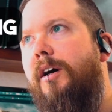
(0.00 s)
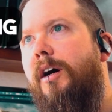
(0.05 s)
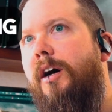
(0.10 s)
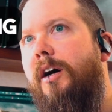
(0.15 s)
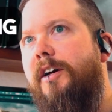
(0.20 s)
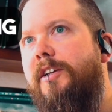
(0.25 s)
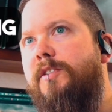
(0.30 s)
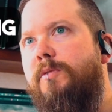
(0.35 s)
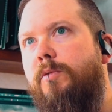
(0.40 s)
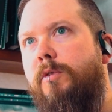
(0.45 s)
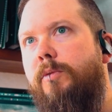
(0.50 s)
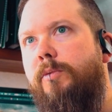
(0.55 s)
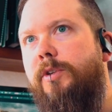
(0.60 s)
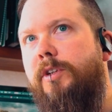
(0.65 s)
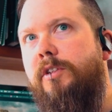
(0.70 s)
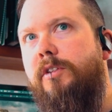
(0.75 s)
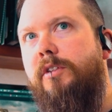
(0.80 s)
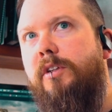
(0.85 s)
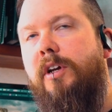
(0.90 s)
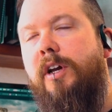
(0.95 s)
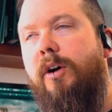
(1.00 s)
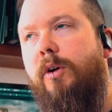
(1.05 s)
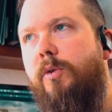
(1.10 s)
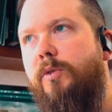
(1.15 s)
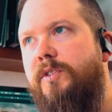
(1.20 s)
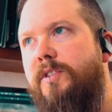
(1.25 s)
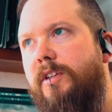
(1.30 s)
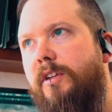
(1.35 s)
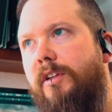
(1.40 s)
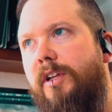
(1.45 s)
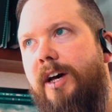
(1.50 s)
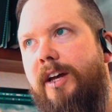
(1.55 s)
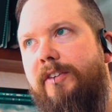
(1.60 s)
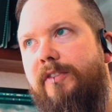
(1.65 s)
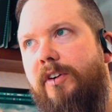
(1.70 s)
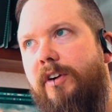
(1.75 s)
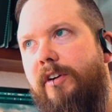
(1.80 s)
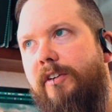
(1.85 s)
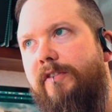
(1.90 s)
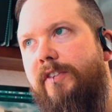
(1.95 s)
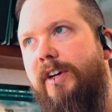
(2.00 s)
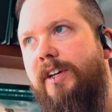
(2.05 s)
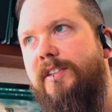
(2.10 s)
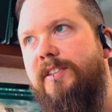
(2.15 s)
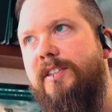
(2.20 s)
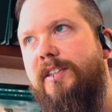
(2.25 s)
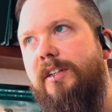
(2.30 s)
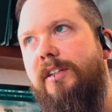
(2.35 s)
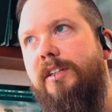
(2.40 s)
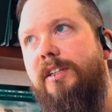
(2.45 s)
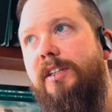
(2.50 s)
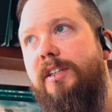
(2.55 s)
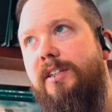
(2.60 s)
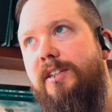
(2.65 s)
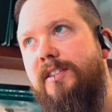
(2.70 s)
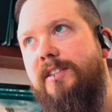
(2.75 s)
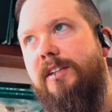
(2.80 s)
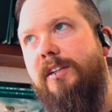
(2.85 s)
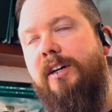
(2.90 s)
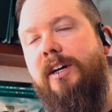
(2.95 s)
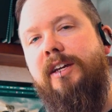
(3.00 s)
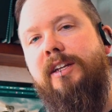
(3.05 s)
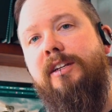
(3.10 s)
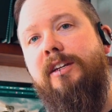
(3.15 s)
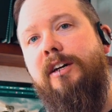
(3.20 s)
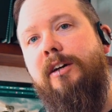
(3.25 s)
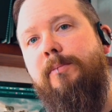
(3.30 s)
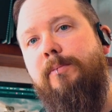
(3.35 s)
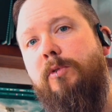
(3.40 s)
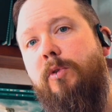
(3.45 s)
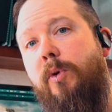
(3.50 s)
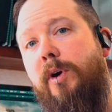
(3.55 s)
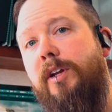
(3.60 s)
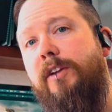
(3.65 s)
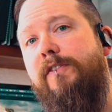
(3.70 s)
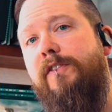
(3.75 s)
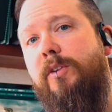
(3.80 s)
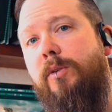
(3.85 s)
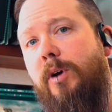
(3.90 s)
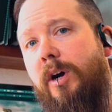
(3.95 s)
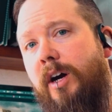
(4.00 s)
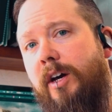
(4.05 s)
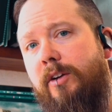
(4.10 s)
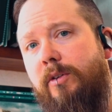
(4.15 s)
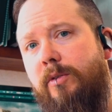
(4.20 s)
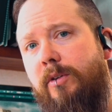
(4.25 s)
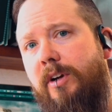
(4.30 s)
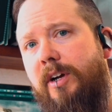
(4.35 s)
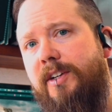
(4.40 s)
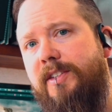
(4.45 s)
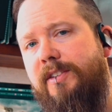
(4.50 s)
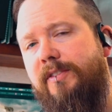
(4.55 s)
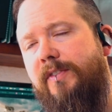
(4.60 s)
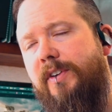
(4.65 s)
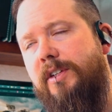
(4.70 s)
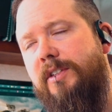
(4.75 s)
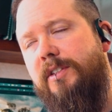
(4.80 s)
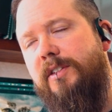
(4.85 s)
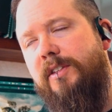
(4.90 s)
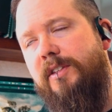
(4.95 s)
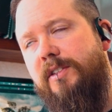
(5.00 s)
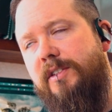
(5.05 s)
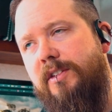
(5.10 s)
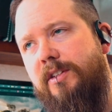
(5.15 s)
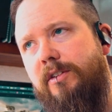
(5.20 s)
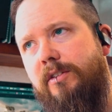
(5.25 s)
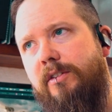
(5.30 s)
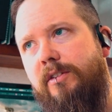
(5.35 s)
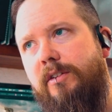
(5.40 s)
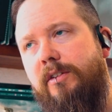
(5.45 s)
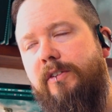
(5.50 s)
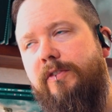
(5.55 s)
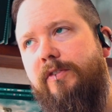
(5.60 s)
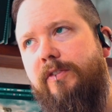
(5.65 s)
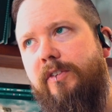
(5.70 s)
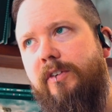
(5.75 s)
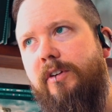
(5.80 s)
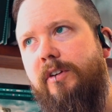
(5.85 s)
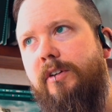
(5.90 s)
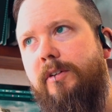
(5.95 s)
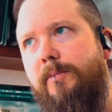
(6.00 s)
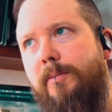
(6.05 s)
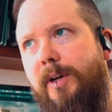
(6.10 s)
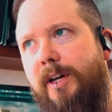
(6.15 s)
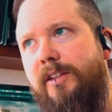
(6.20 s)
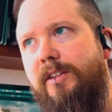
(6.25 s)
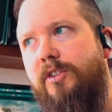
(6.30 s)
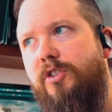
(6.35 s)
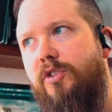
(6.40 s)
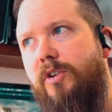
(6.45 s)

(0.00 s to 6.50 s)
It's where we host a lot of our events, and he's lined up quite a few autocross events this year for at the